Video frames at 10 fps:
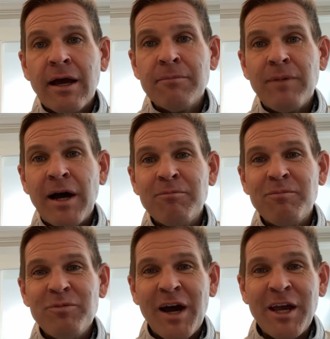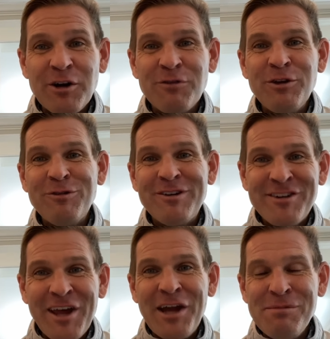I
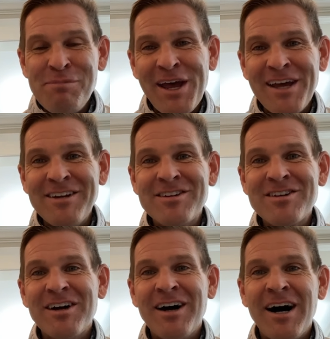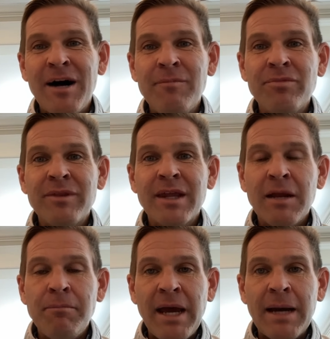interviewed Sandy Page
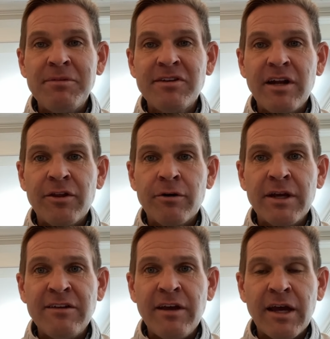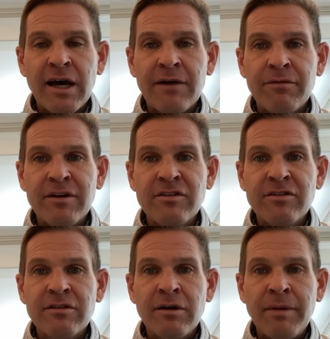at Babson at their ETA
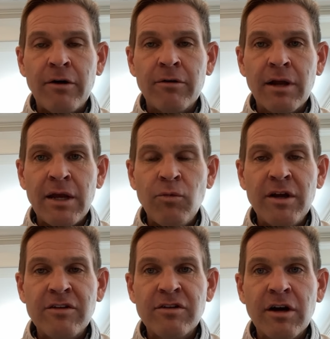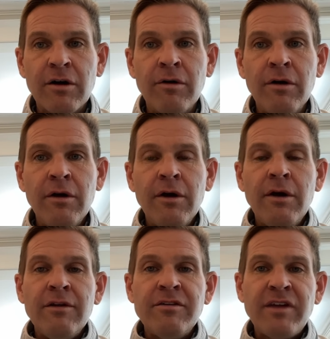conference about 8 weeks ago.
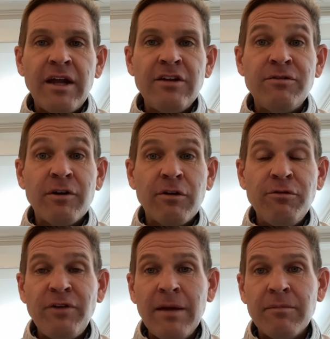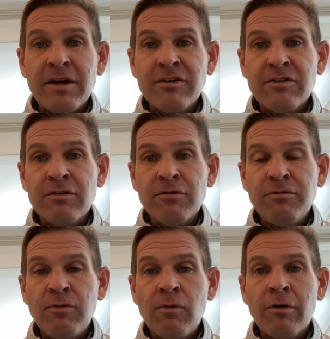Sandy's very famous
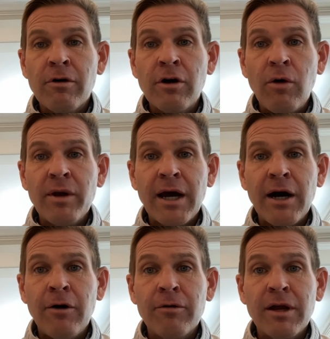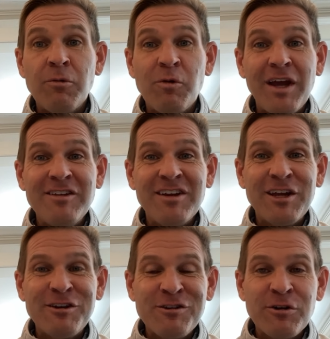for going out and
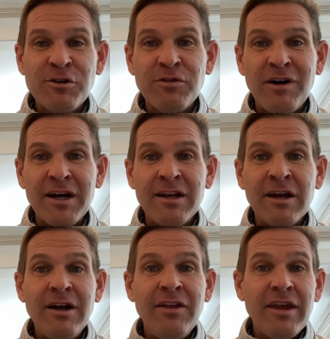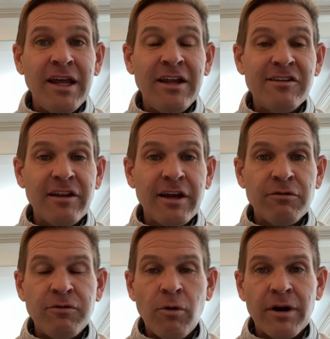raising his search fund in his
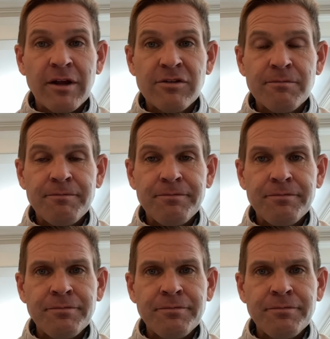late 40s.